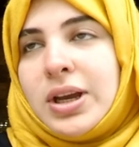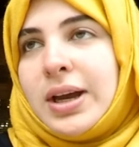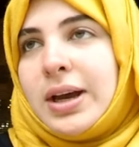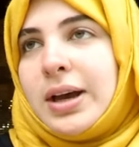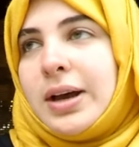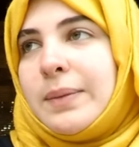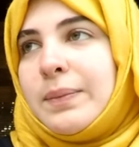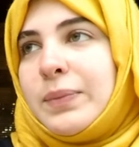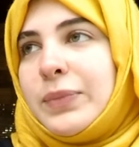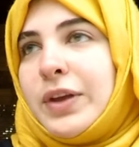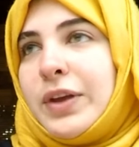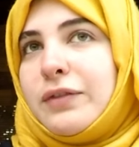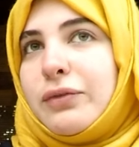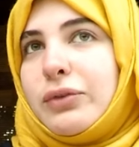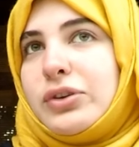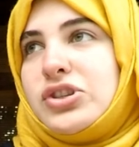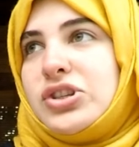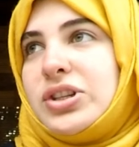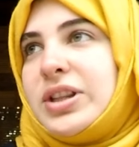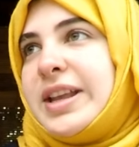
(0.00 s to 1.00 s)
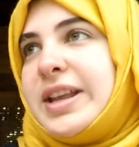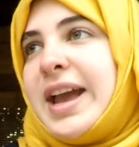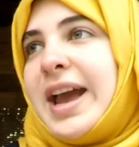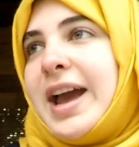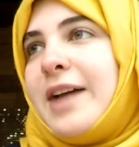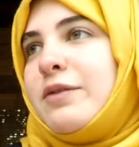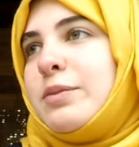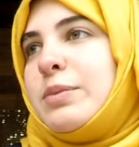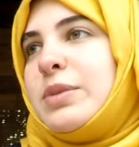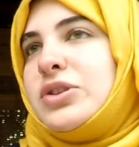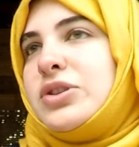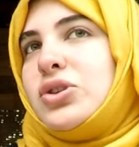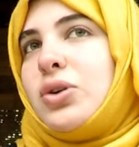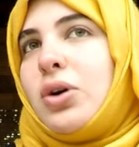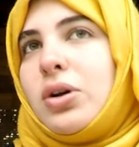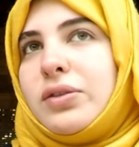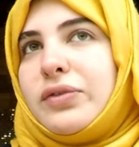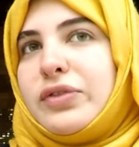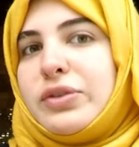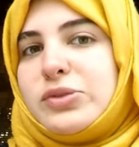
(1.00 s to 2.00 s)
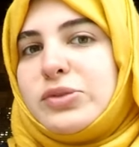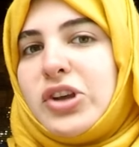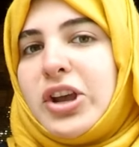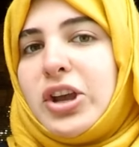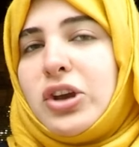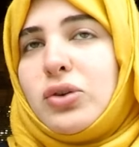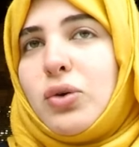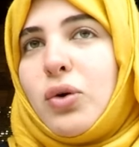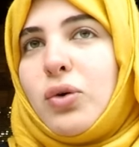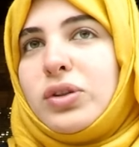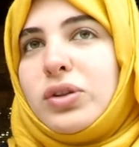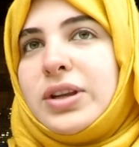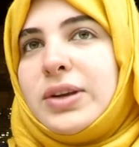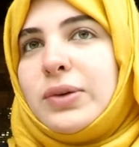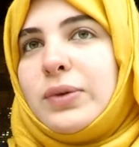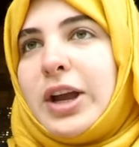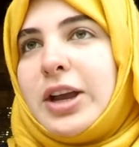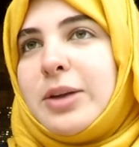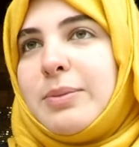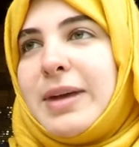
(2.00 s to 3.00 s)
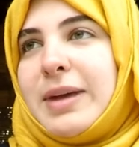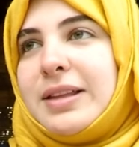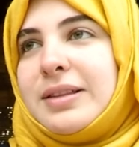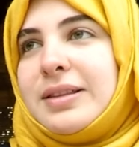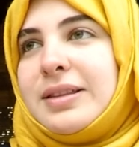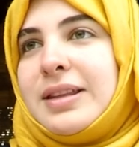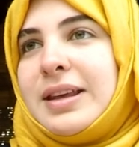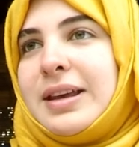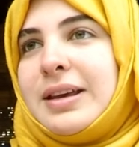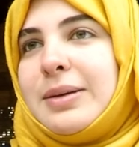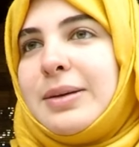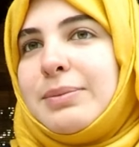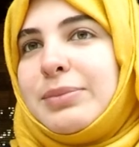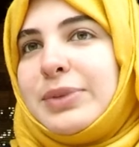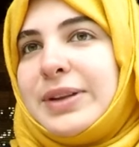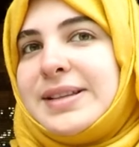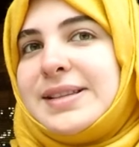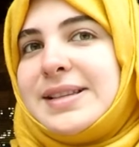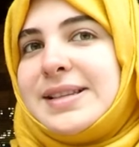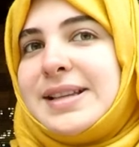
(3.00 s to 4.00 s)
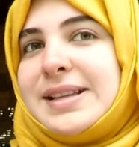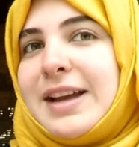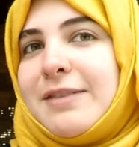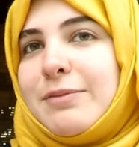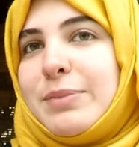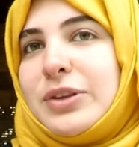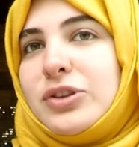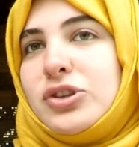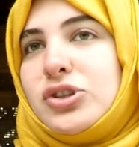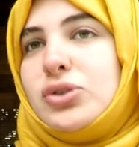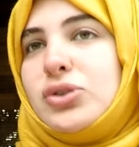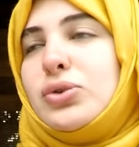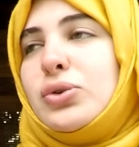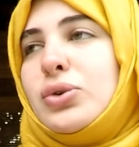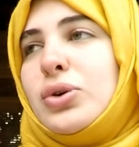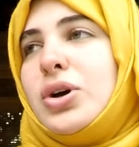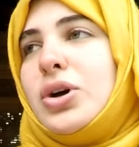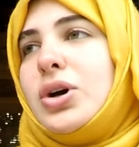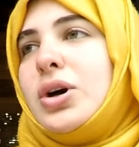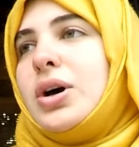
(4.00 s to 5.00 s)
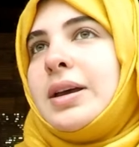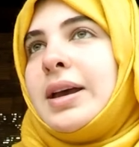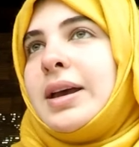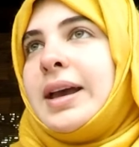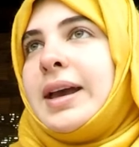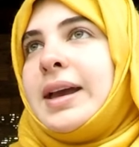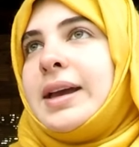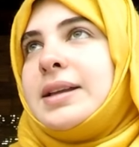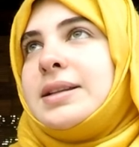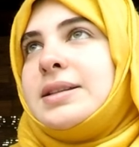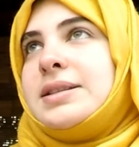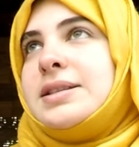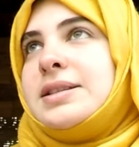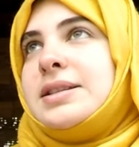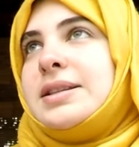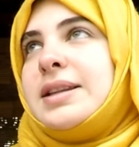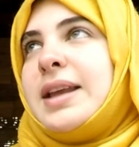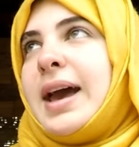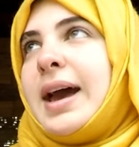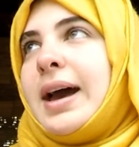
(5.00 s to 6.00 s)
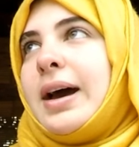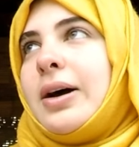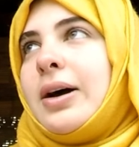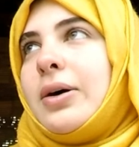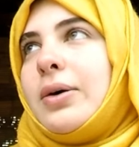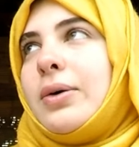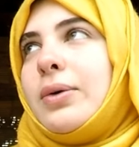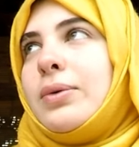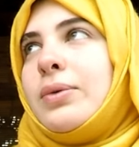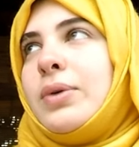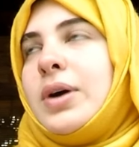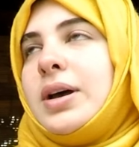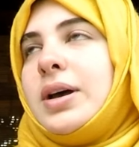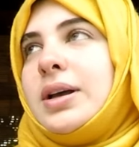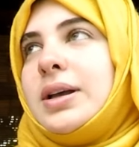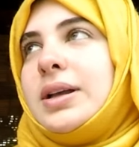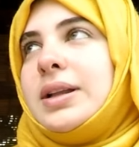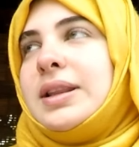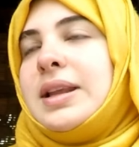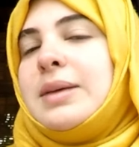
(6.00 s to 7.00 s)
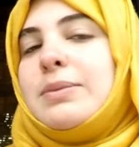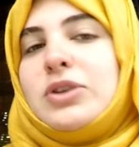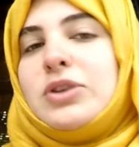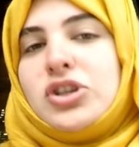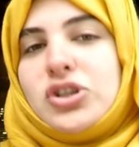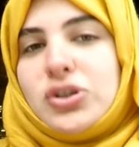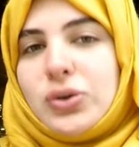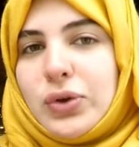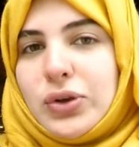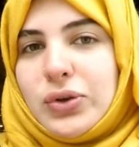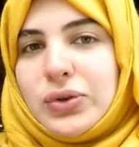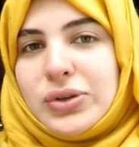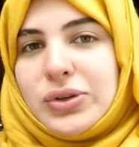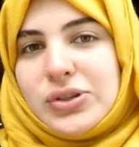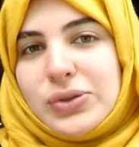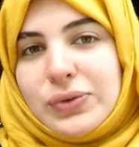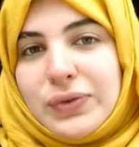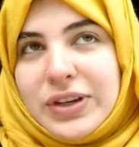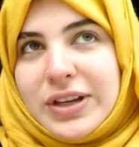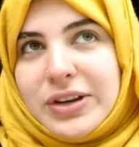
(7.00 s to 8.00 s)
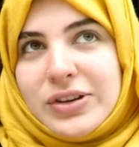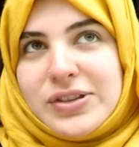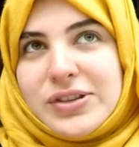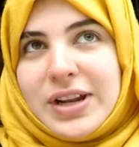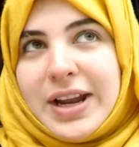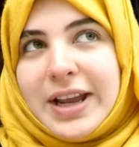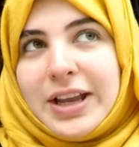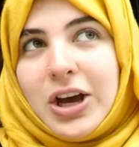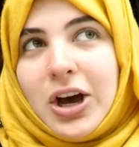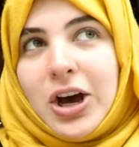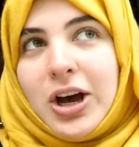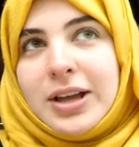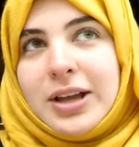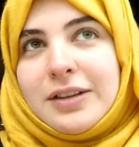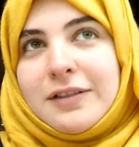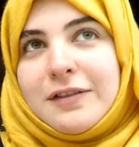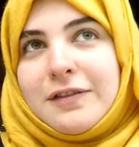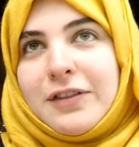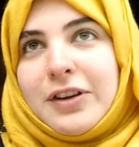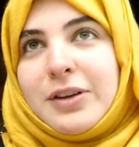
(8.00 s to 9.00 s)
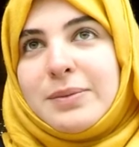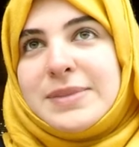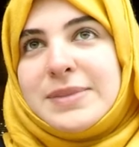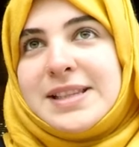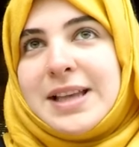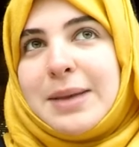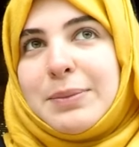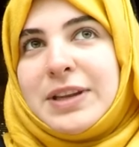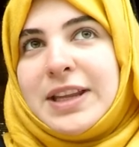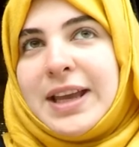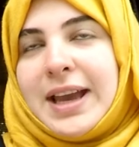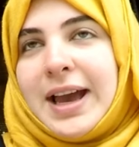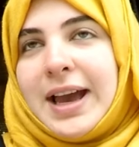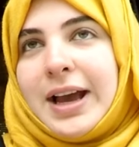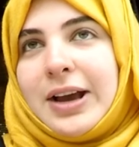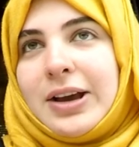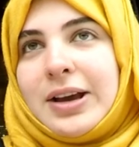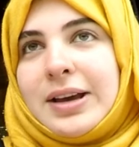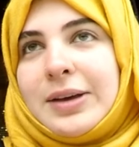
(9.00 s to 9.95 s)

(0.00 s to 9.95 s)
Um, unfortunately, I haven't been to all of them, so I could only recommend the places that I've been to. And now, let me show you the souvenirs that I got from Seminyak,